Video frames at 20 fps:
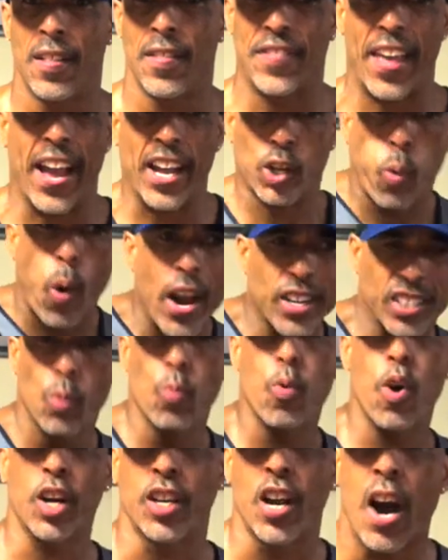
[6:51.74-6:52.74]
That question
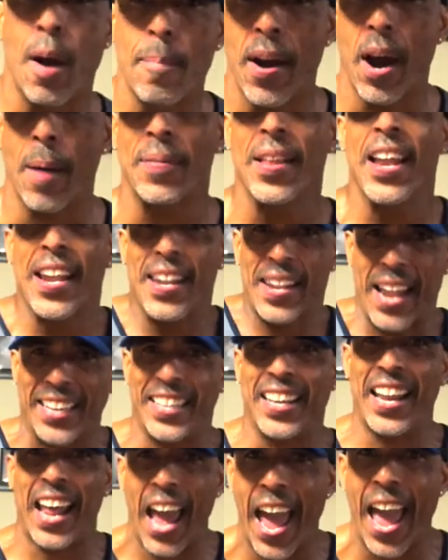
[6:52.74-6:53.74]
will come up like
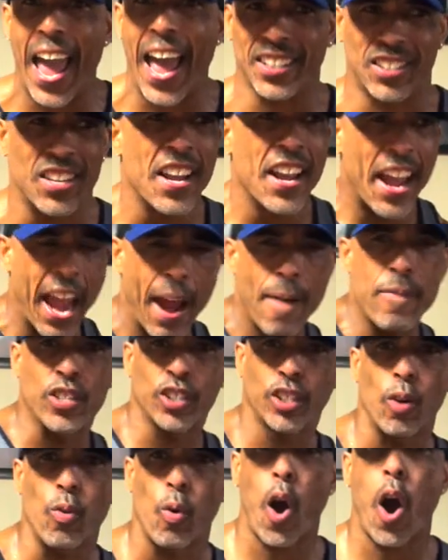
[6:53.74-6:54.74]
it has every
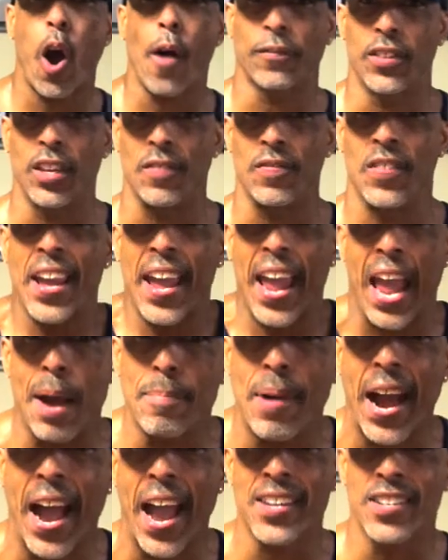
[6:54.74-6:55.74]
so often. Am
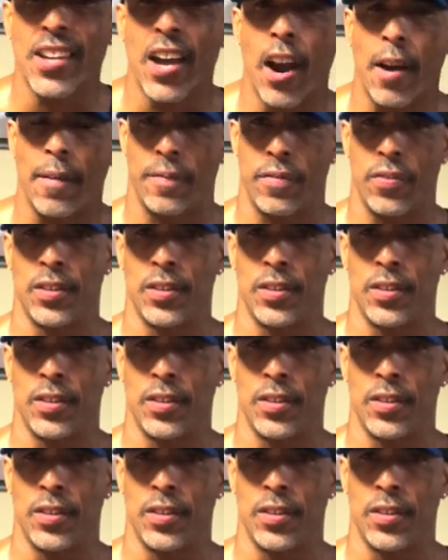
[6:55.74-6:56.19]
I enough?